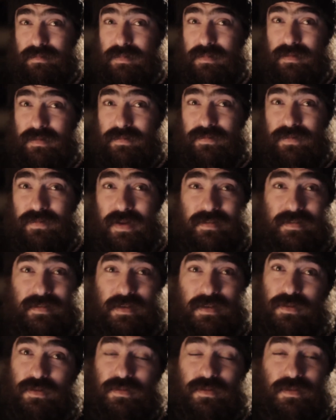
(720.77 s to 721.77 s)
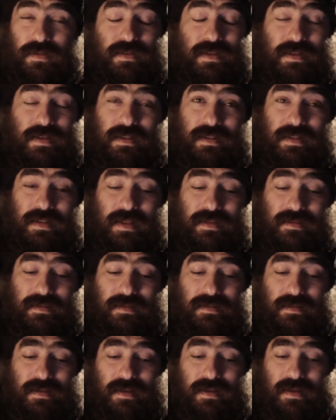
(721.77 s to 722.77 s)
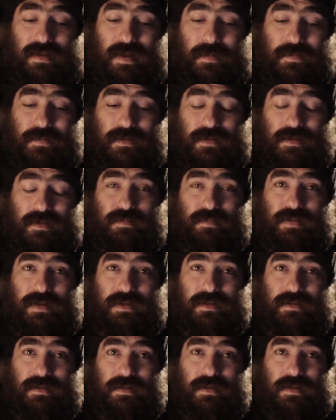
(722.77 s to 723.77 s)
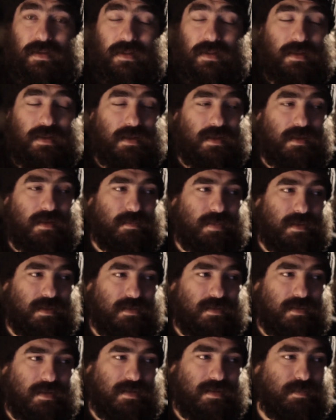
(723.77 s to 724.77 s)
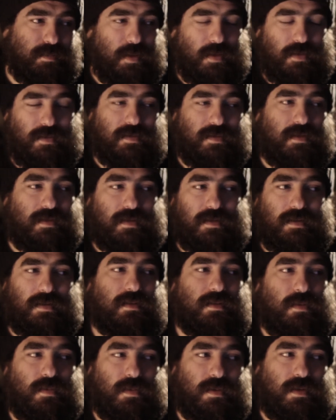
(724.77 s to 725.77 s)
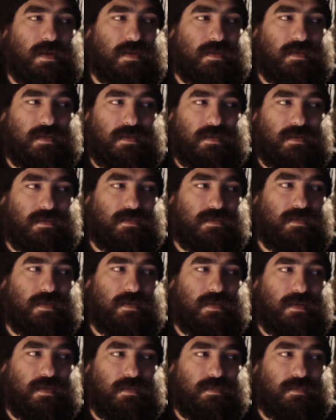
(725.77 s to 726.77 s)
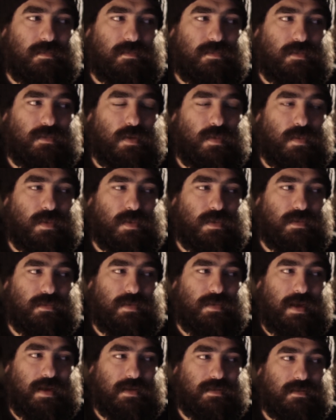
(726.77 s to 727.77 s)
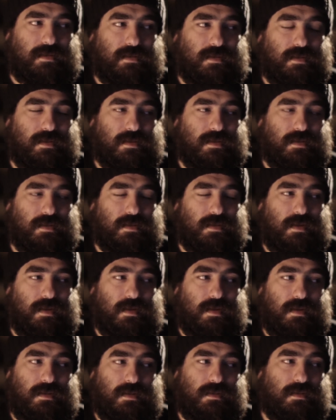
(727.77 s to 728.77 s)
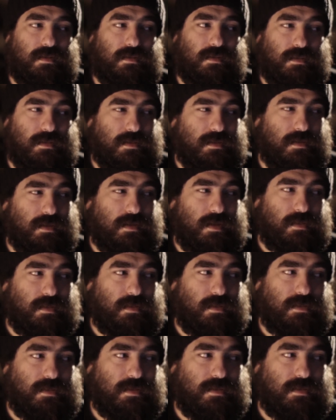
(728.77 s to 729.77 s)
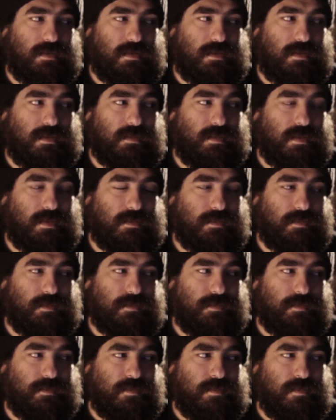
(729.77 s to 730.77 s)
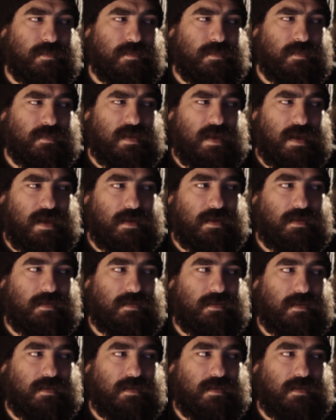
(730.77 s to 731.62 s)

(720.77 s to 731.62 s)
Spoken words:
finds it useful, then that's absolutely brilliant. But I did post it, and no one reacted to it, which I thought was interesting. But yeah, it's